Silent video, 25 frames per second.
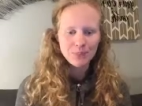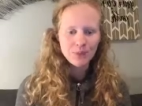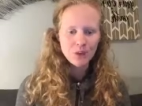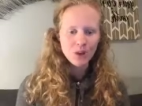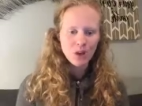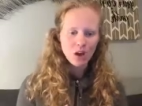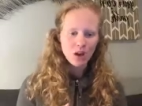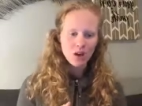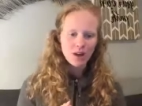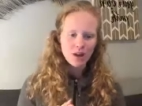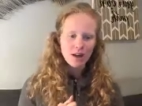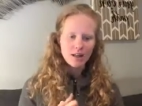
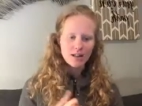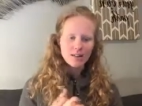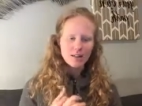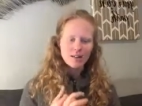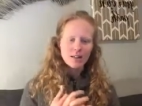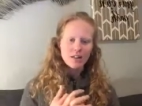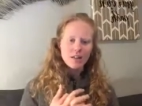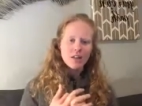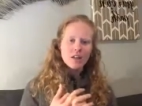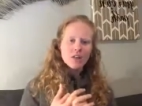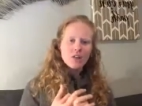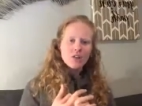All right,
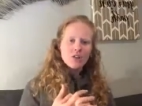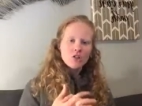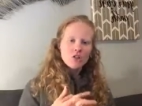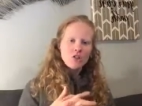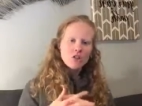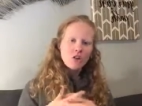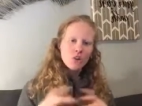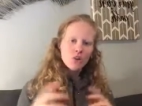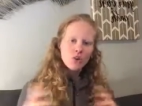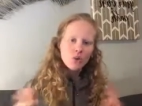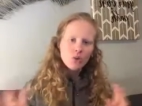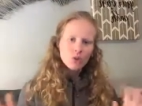
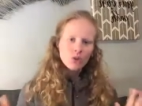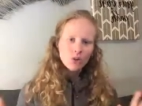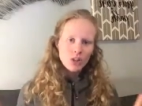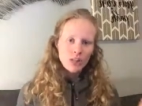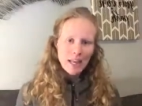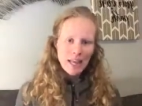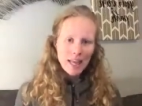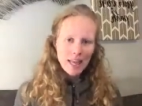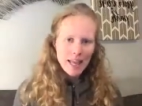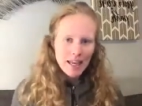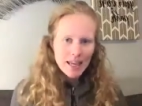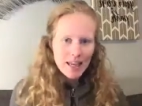so
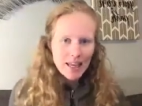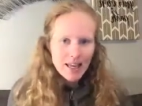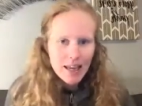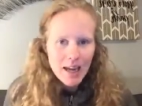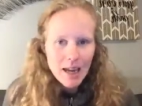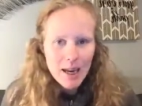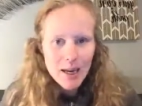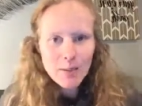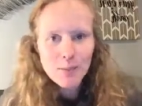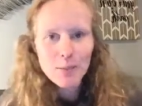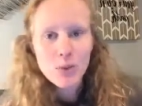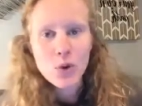today I
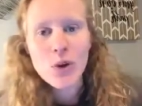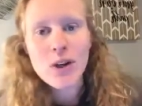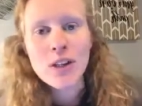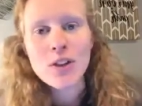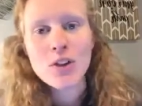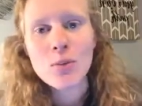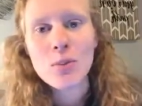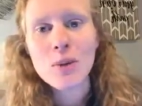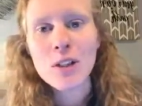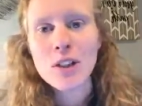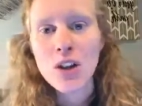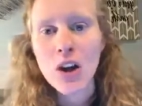am going
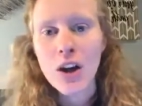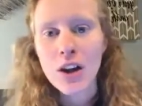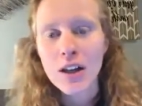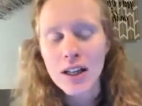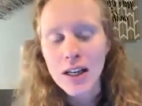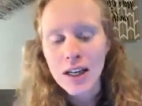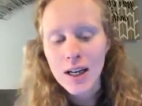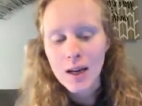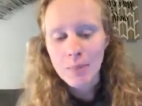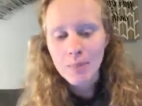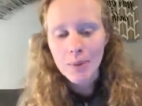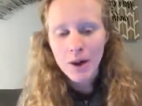to be
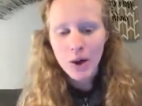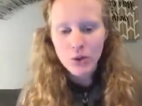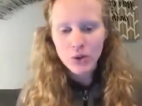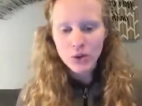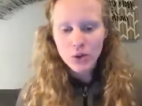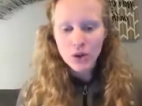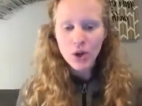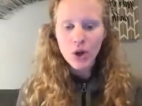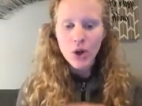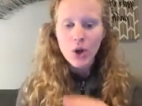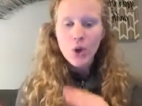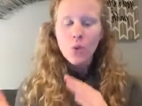talking about
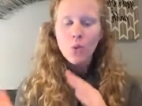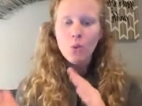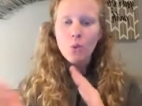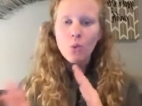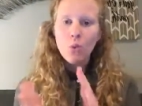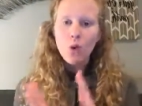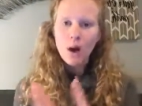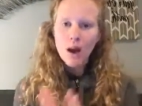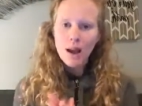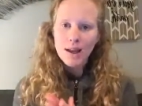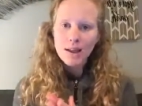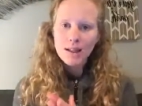
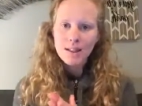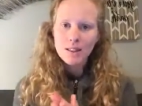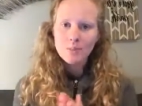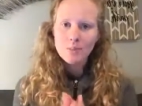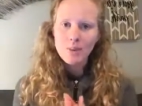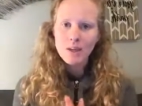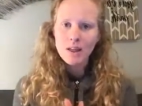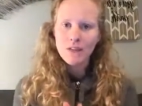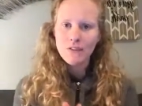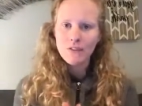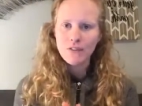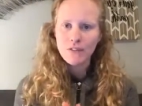why it's
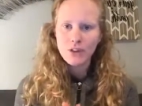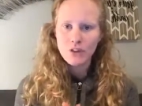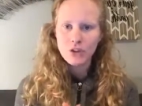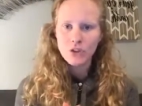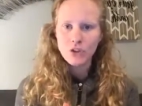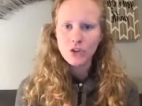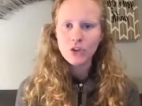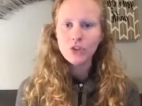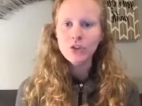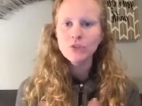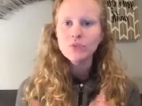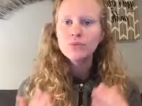
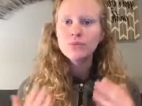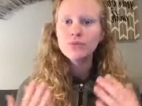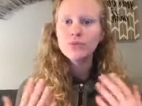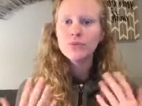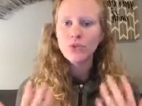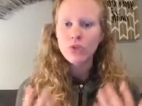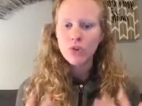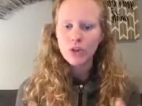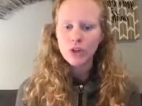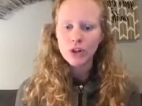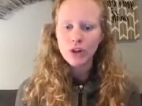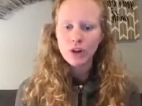beneficial
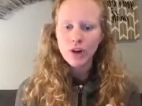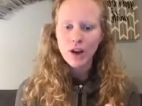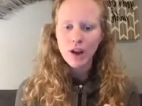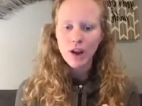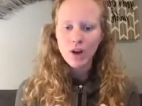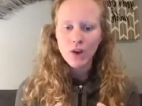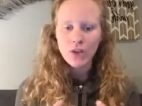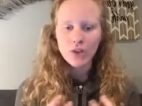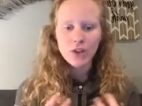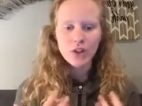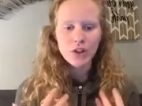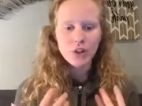for your
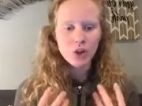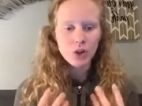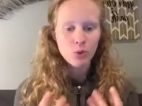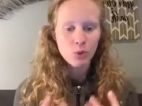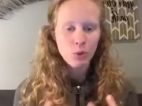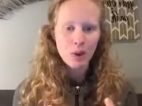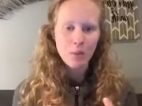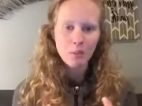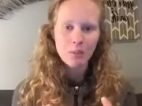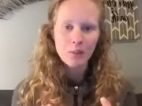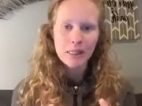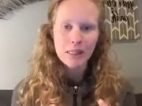health and your
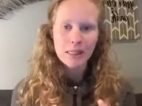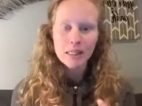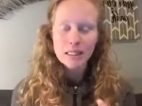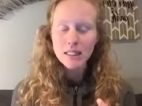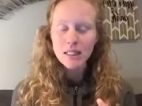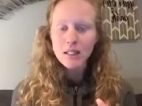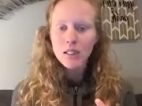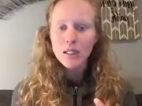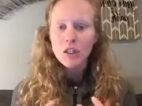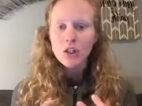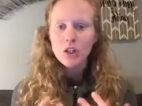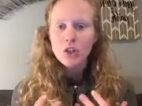well-being
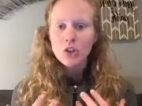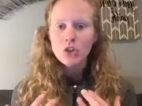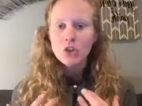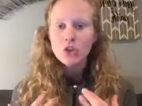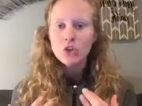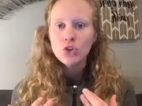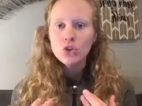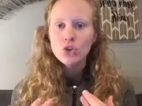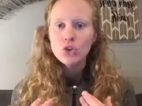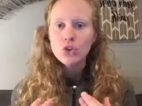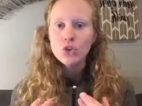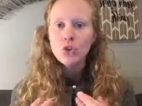
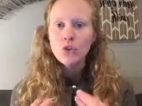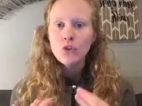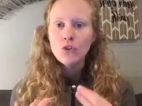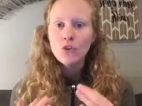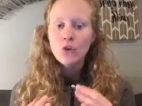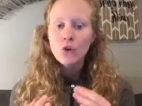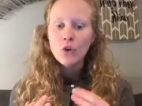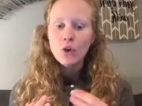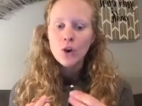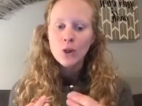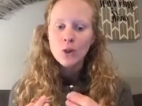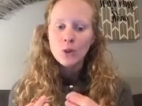to
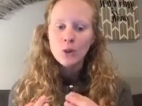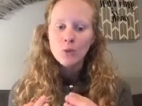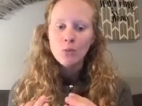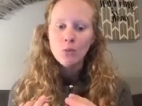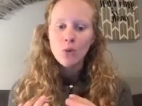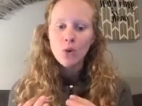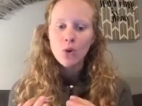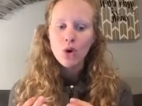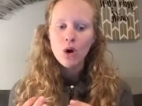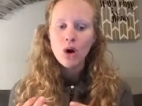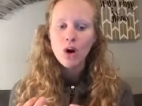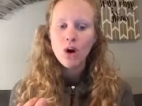focus
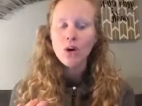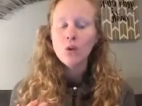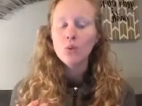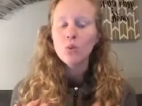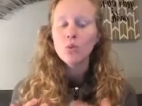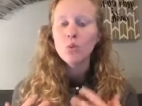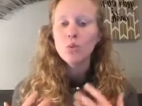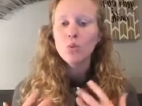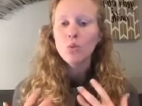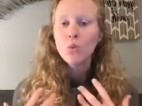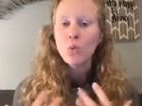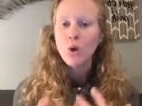more on
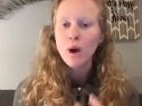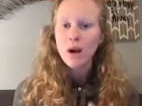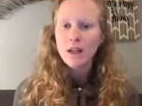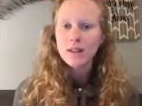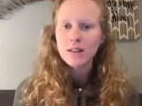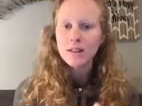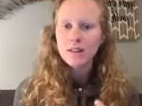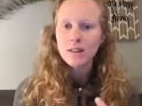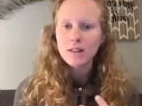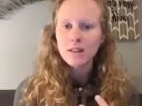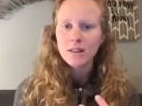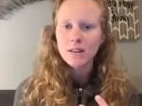
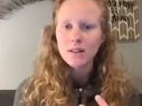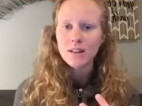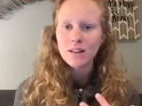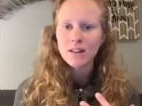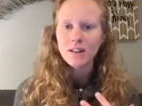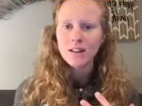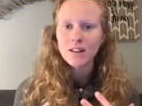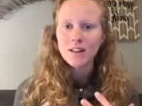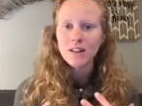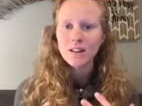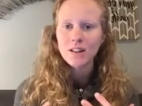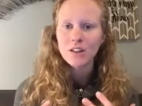what
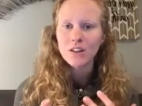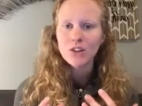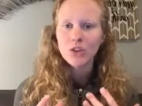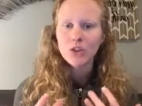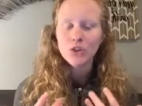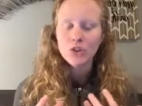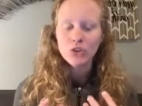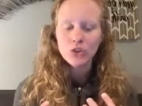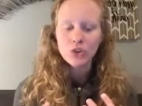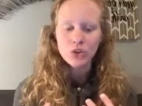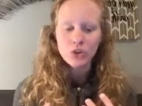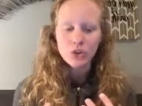you
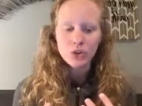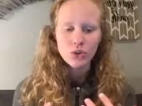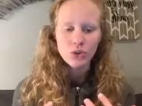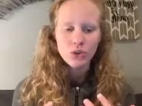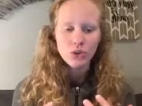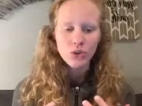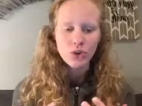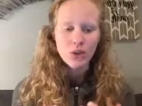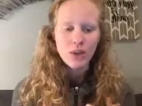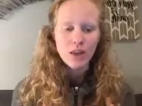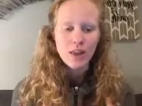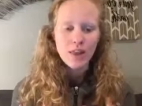do
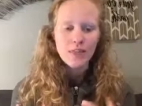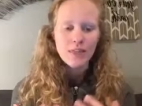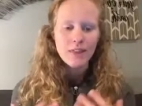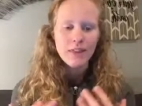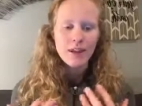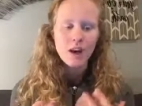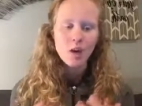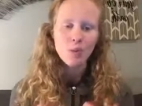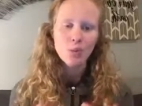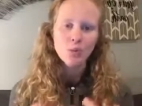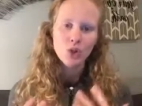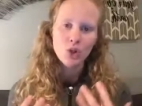that
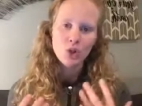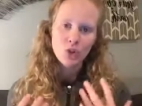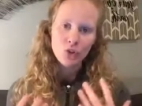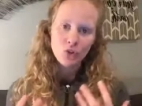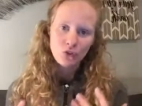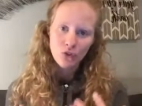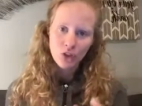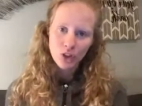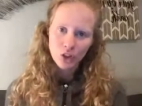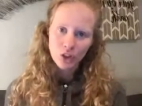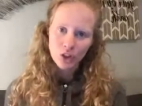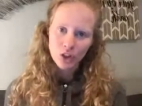helps you to
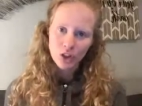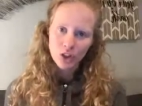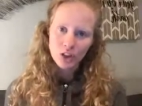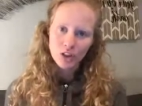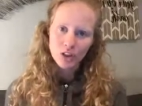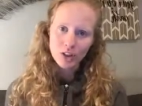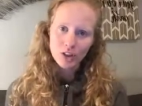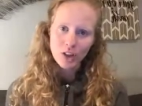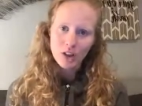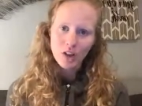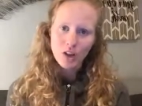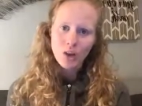feel good
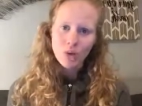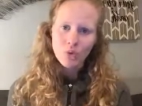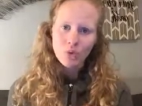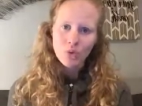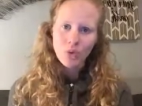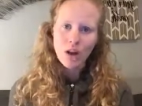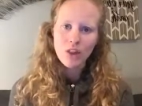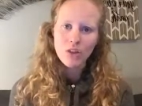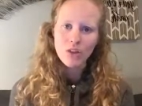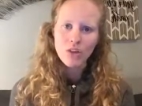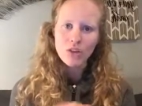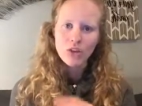
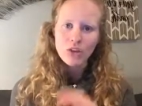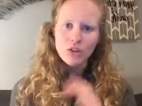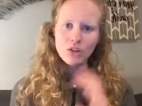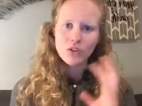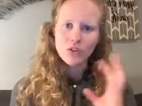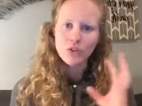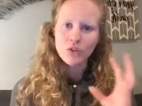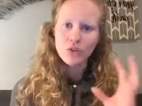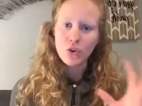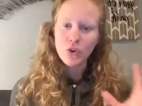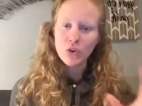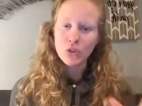rather than to
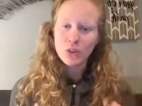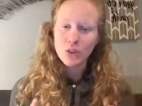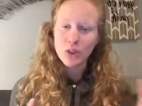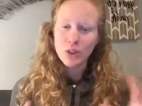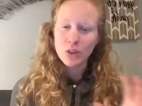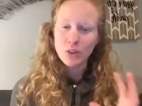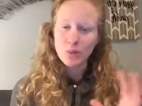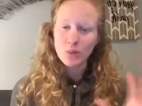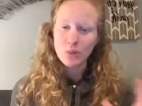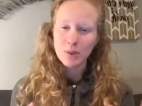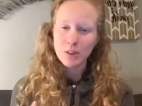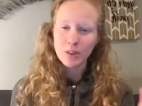focus on
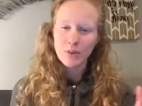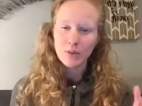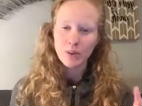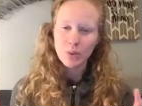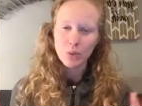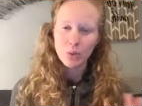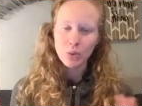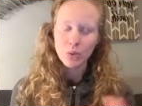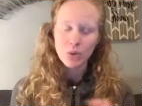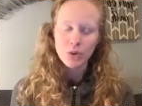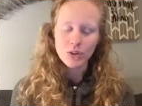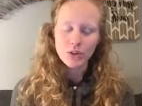specific
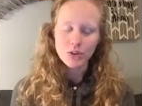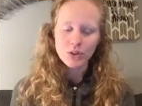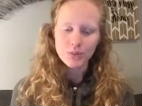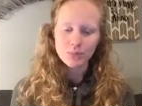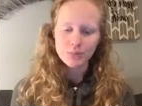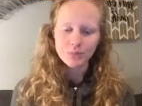rules.